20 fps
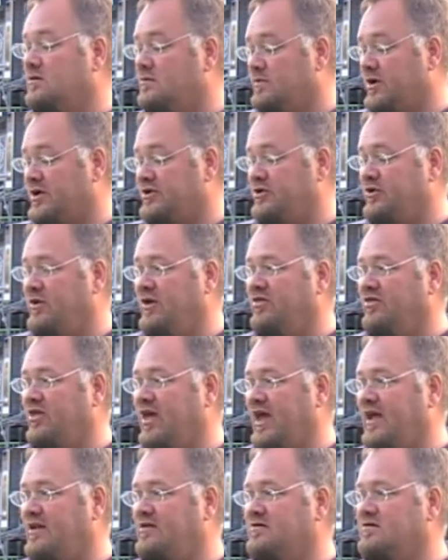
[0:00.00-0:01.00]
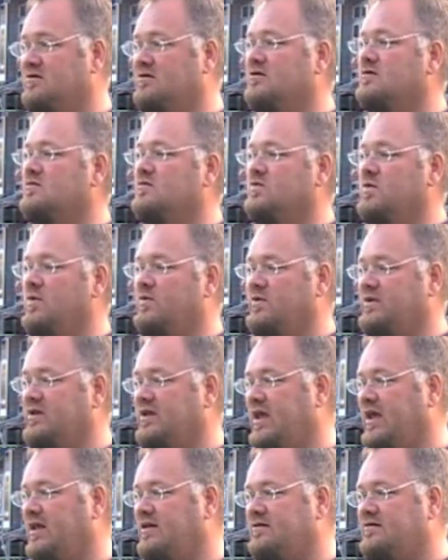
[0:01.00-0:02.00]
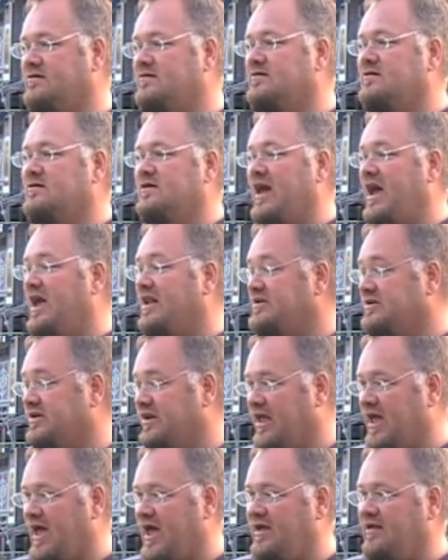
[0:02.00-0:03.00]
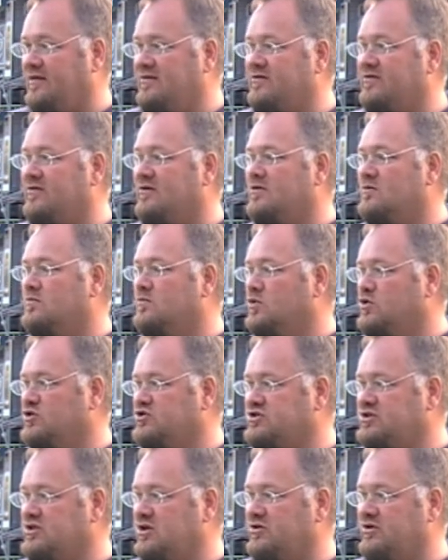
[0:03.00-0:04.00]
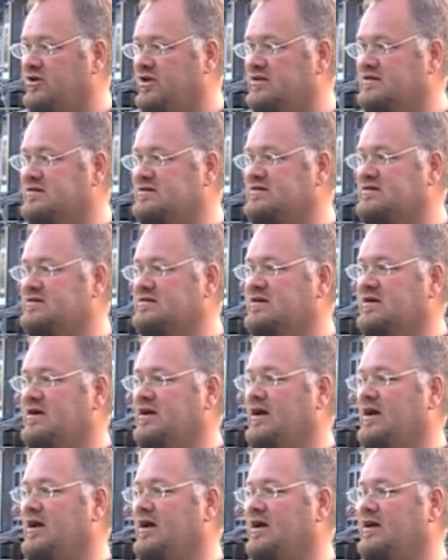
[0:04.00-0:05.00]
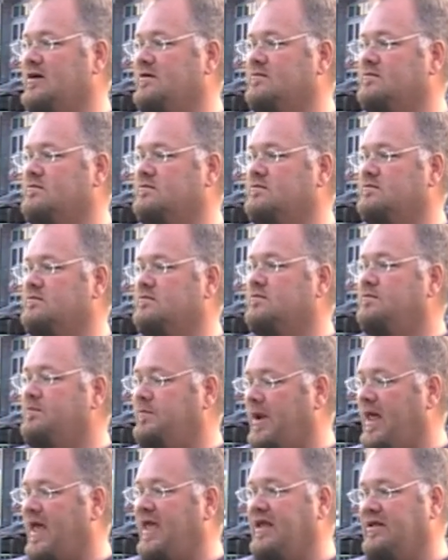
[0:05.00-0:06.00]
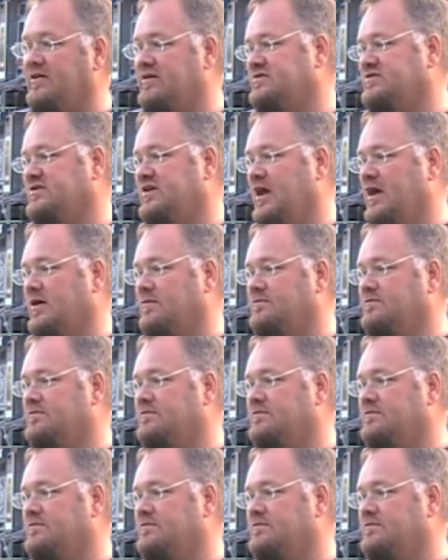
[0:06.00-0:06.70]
By doing that, we would get and create more students playing this game.